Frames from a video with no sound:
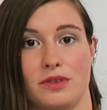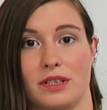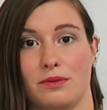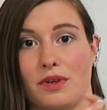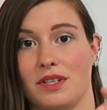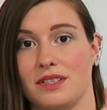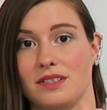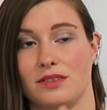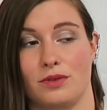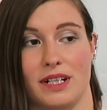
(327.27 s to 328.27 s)
There
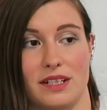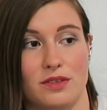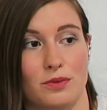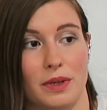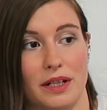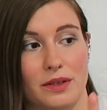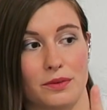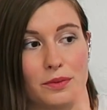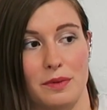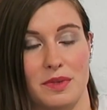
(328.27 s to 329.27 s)
was
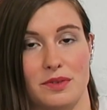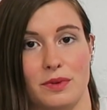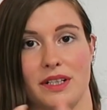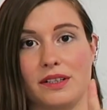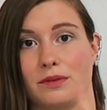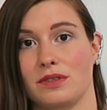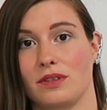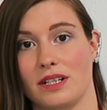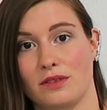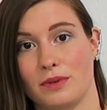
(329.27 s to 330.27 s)
ready-to-wear women's wear, there was
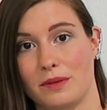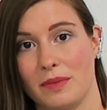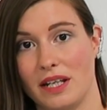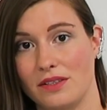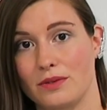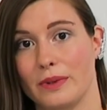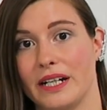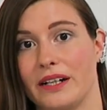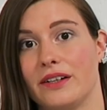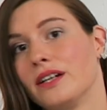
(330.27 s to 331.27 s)
ready-to-wear men's
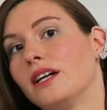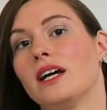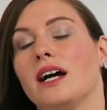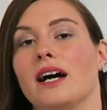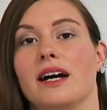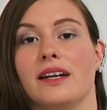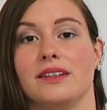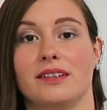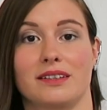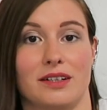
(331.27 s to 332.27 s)
wear,
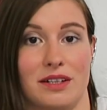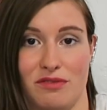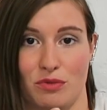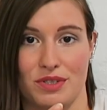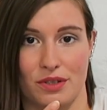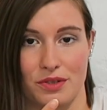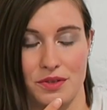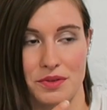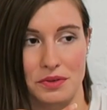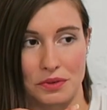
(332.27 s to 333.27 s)
and there even was haute
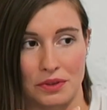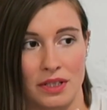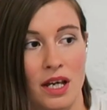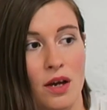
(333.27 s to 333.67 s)
couture,